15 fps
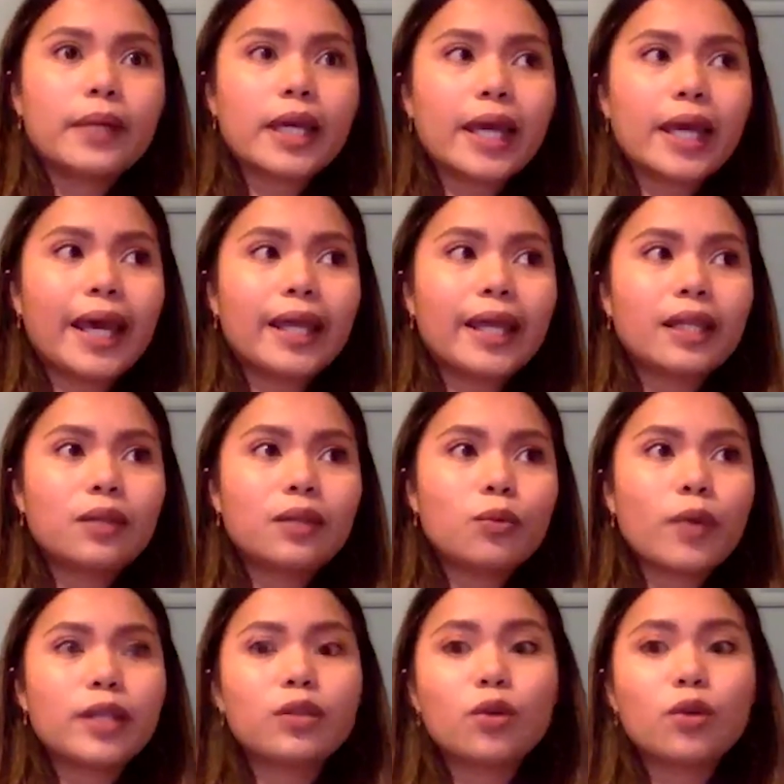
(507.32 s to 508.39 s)
And
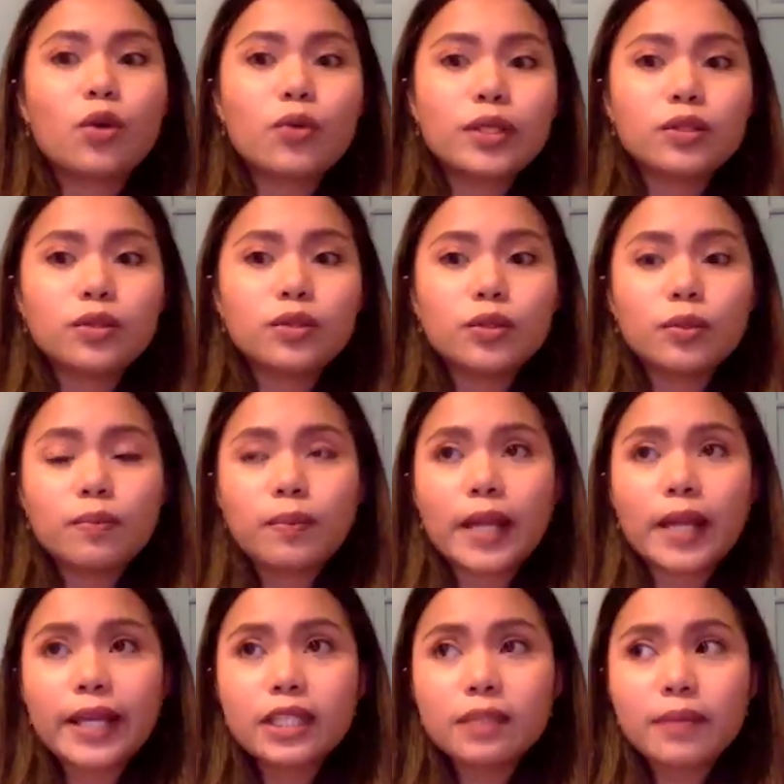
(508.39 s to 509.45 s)
when you go into
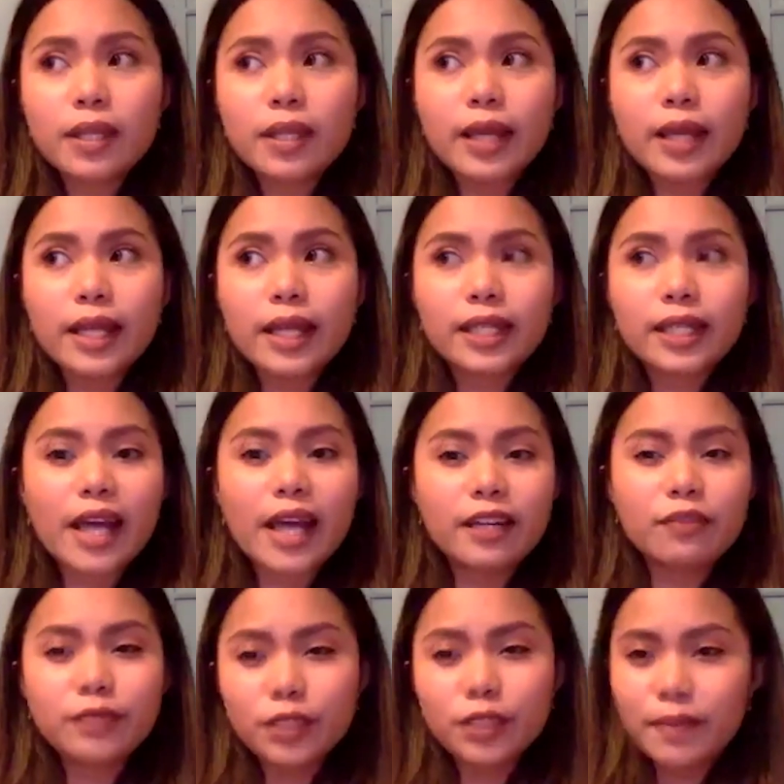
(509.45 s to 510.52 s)
placement, then it kind
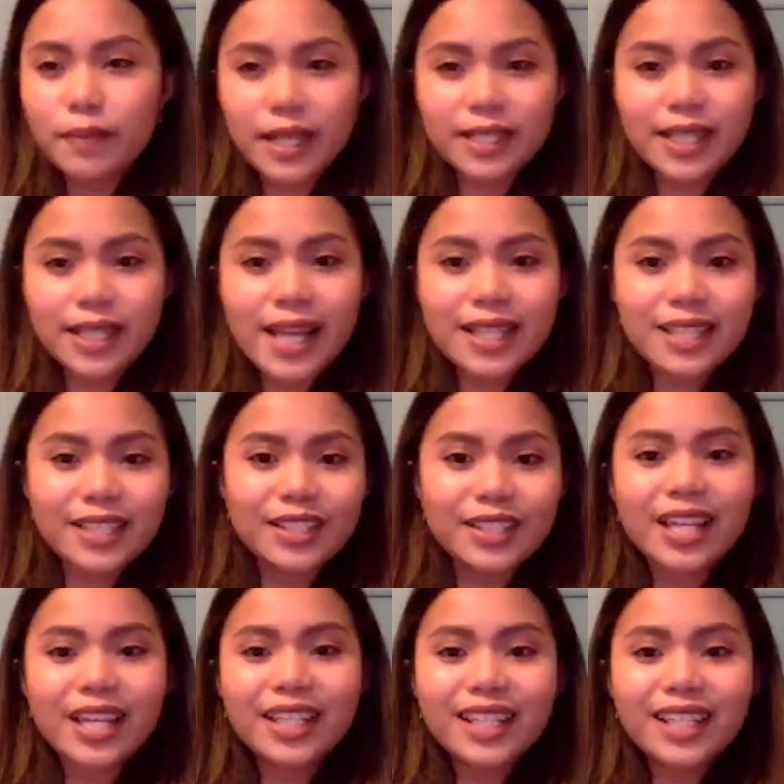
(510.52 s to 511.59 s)
of just makes sense. It
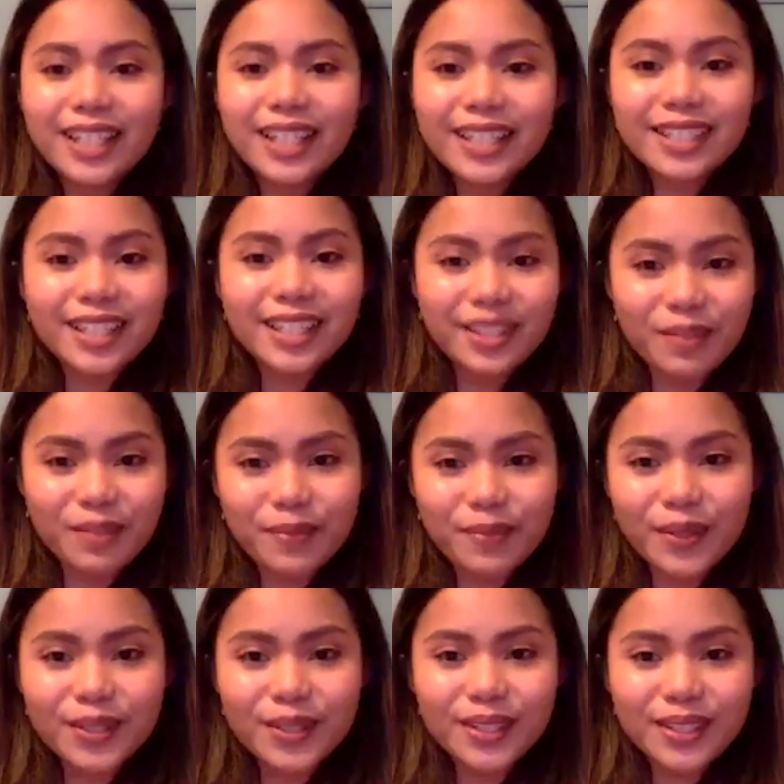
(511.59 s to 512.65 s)
just kind of clicks like a
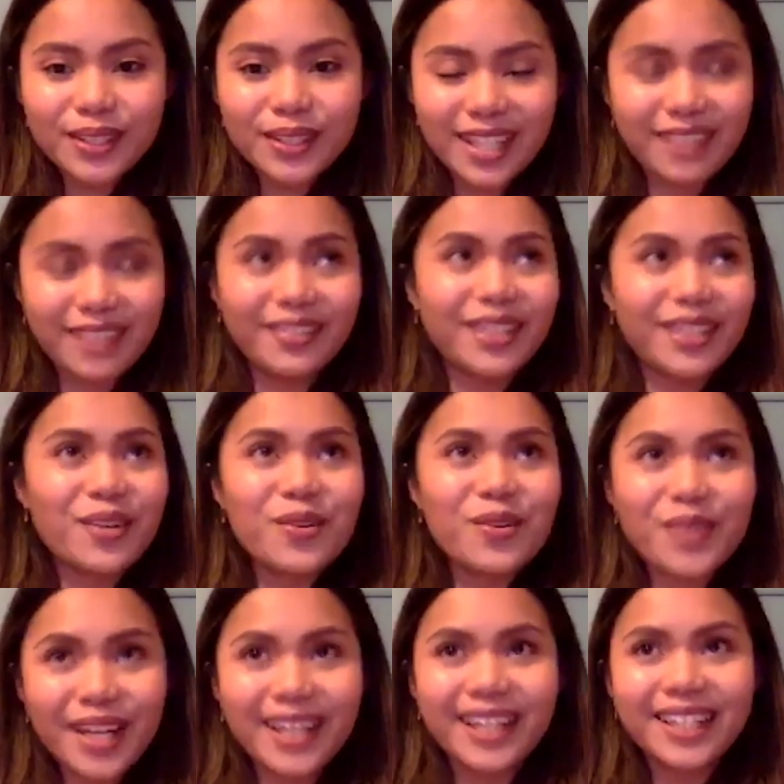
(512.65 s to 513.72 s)
puzzle. You're kind of like, oh,
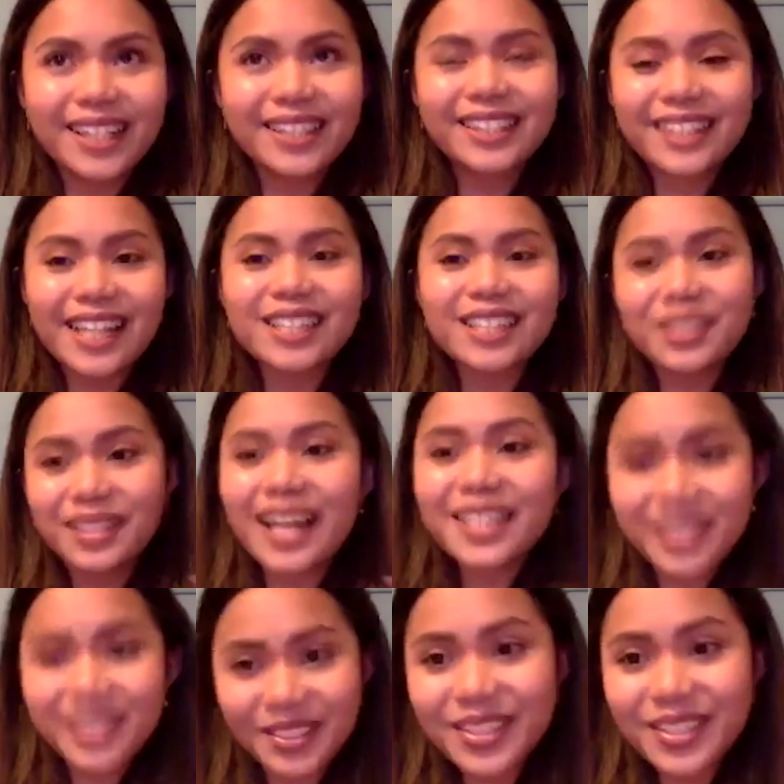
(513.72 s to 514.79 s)
okay, that's
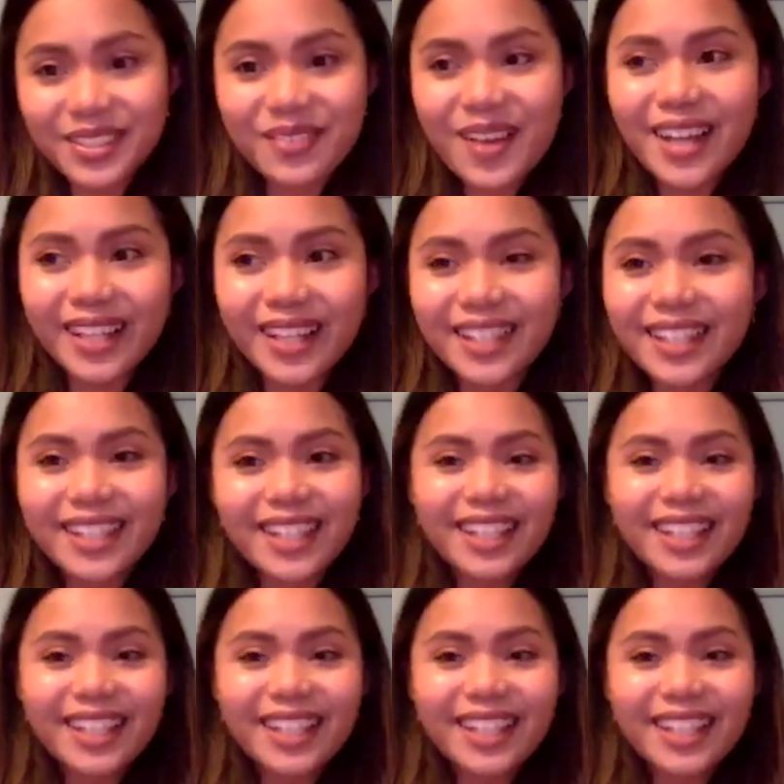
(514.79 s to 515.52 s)
the reason why.